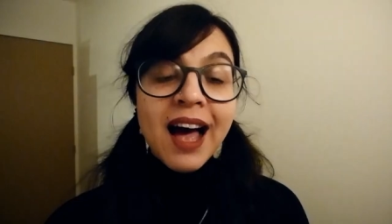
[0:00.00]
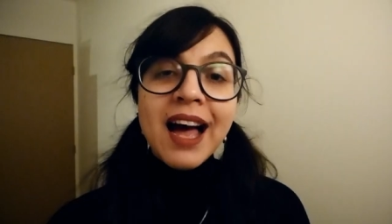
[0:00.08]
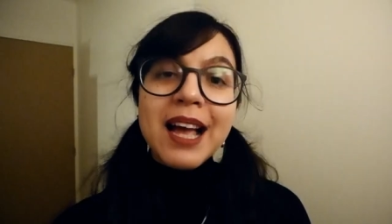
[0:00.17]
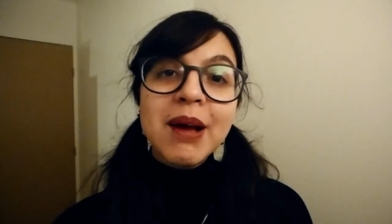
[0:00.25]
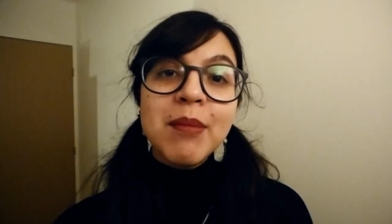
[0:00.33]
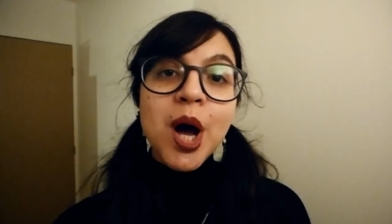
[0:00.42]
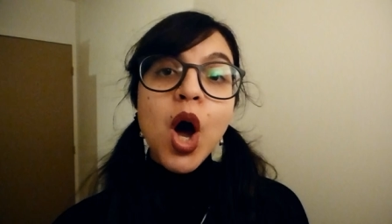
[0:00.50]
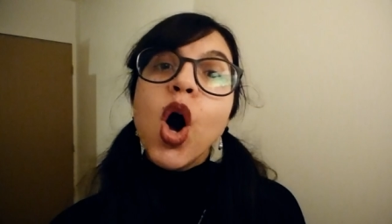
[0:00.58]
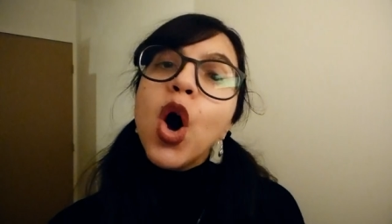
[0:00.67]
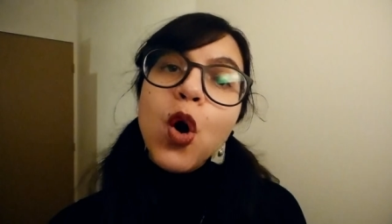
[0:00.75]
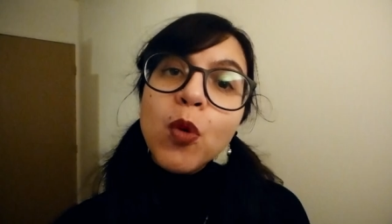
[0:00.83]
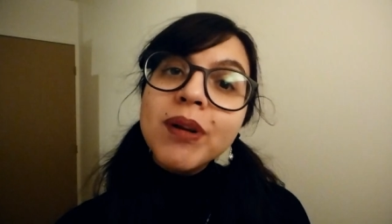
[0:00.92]
I am
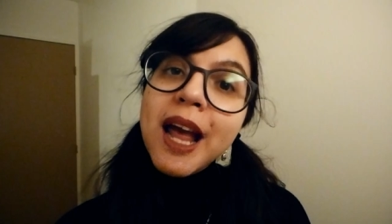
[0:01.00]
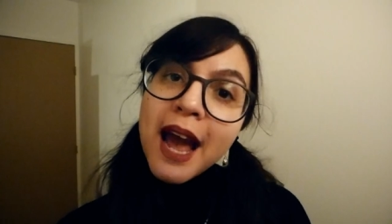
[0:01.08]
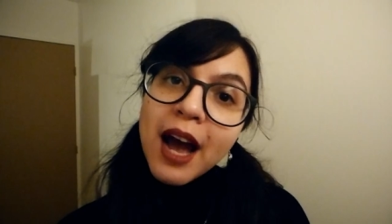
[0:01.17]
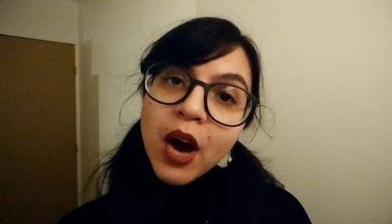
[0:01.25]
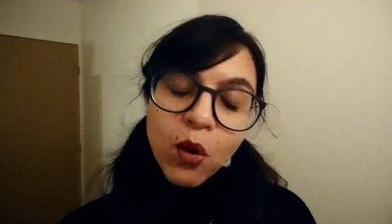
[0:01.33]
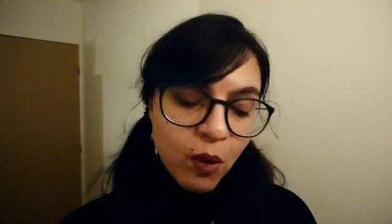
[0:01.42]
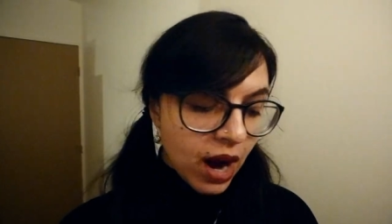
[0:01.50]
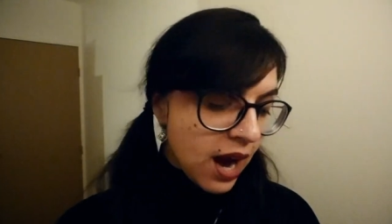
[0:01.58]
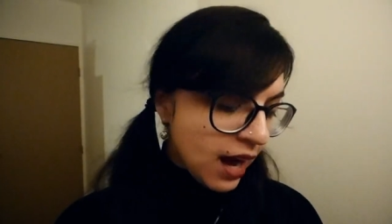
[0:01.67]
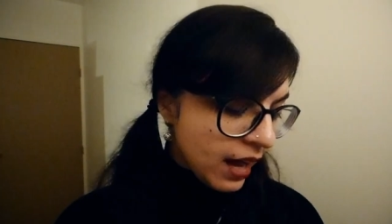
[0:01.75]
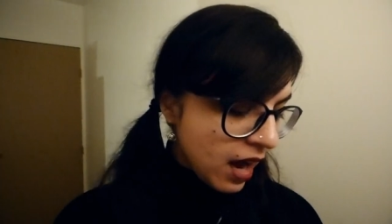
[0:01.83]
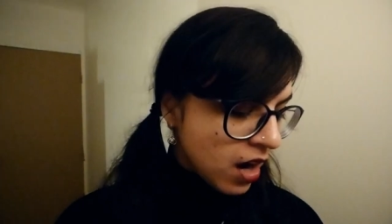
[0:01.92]
home now.
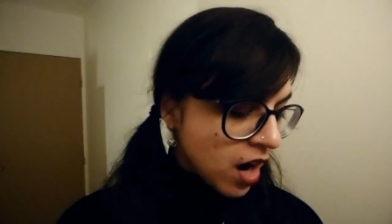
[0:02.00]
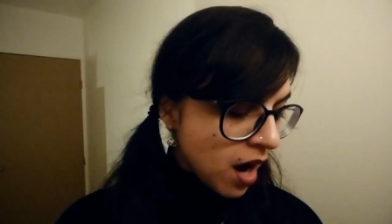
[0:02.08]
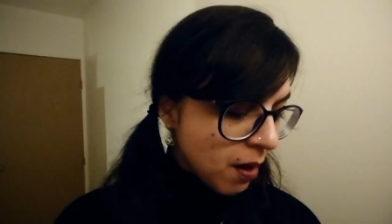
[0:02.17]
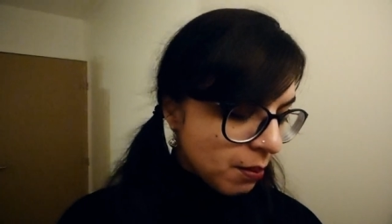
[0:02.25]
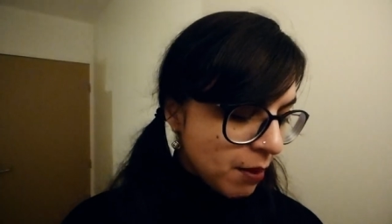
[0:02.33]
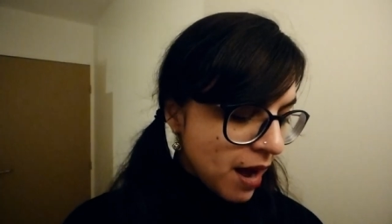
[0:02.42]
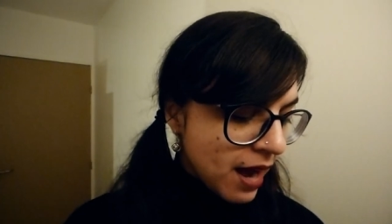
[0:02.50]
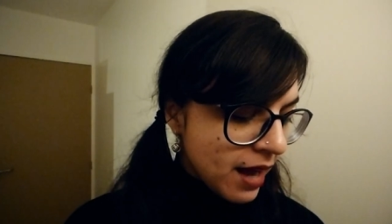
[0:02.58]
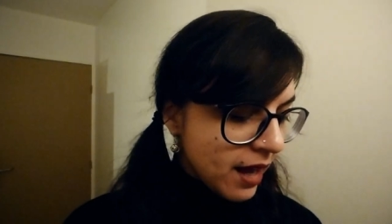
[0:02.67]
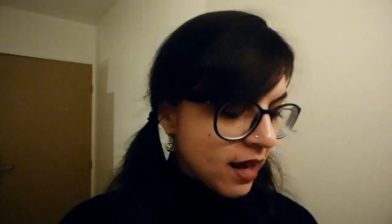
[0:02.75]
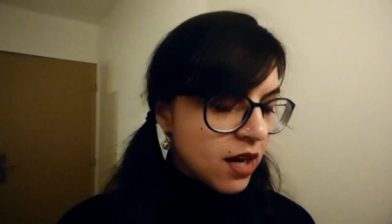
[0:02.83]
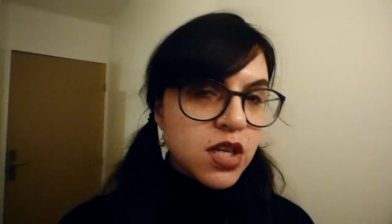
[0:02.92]
I got
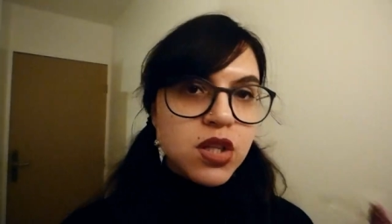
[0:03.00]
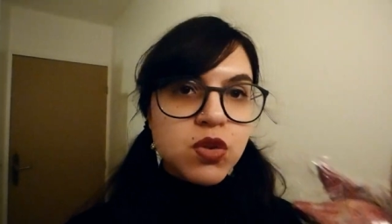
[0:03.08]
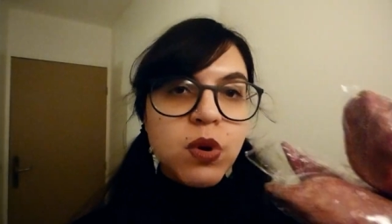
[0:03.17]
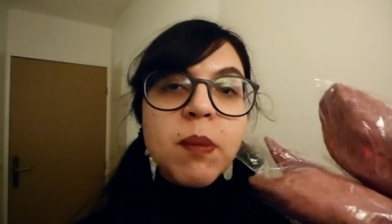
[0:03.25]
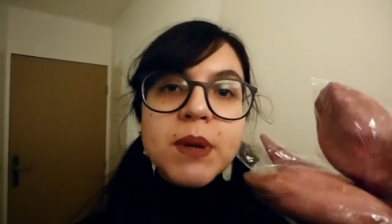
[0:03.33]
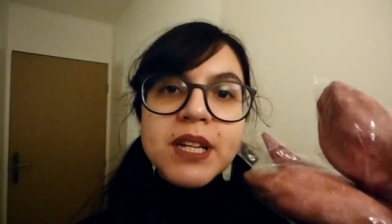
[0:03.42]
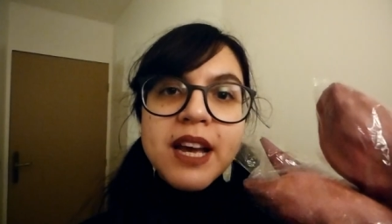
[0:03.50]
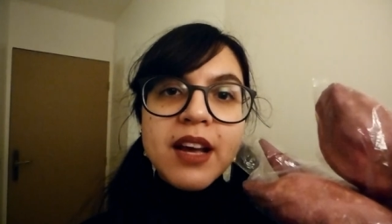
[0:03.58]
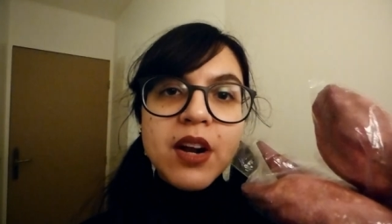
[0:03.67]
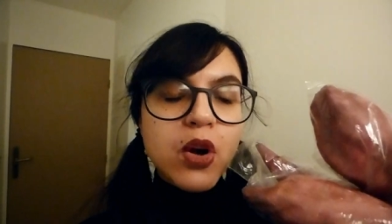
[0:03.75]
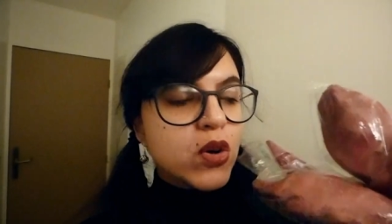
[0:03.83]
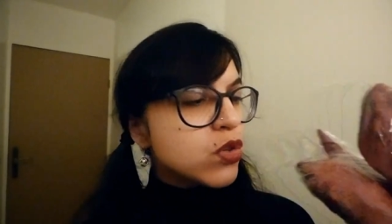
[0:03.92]
my sweet
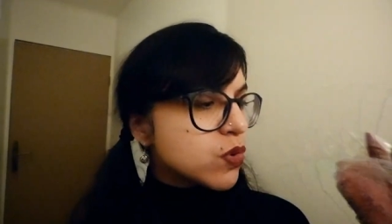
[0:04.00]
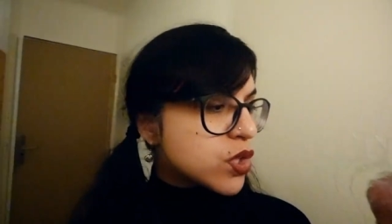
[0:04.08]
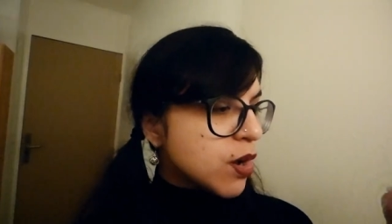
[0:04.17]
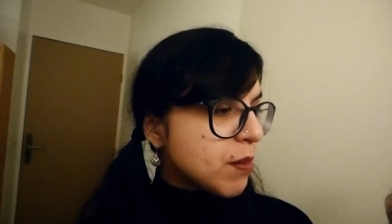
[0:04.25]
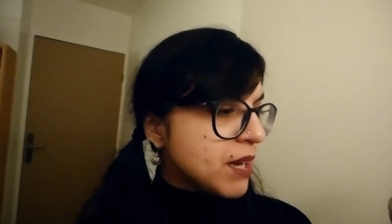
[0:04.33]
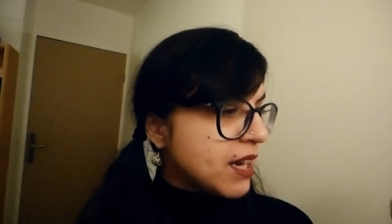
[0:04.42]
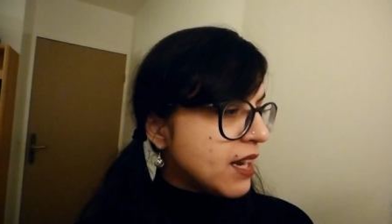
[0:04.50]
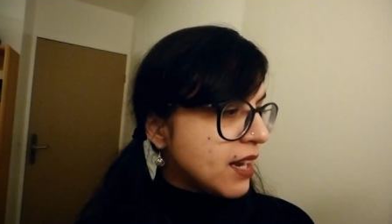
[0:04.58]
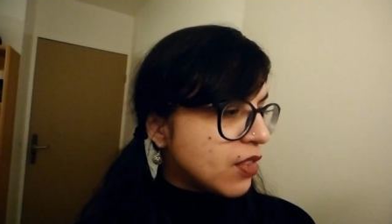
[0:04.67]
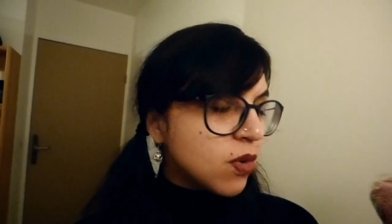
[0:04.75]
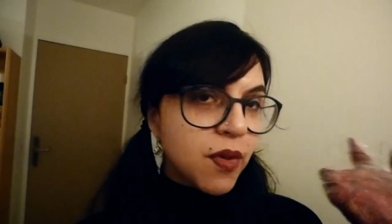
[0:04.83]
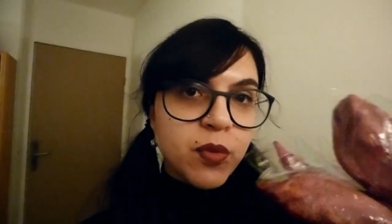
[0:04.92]
potatoes, which I'll be
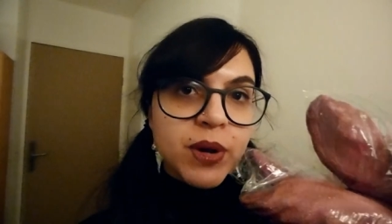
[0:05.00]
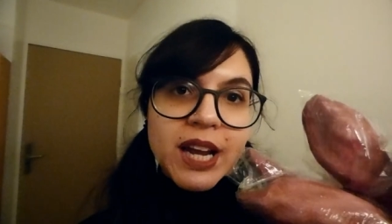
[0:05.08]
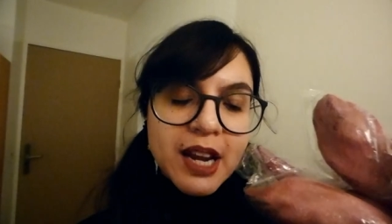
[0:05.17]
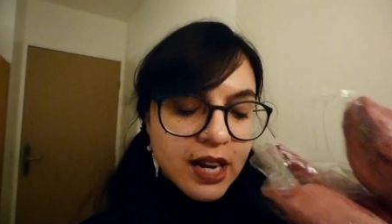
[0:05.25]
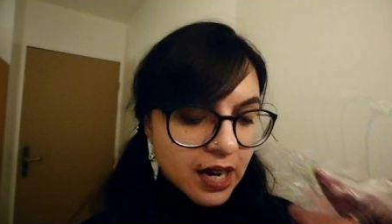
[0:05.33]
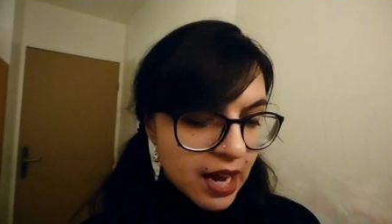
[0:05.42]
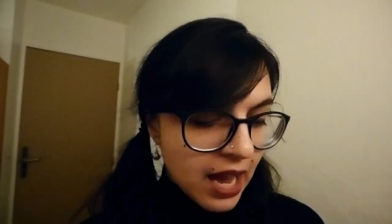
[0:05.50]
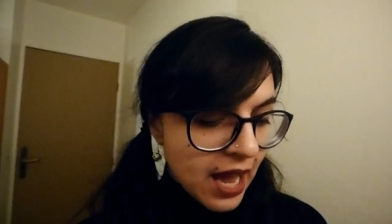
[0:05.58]
eating throughout the week.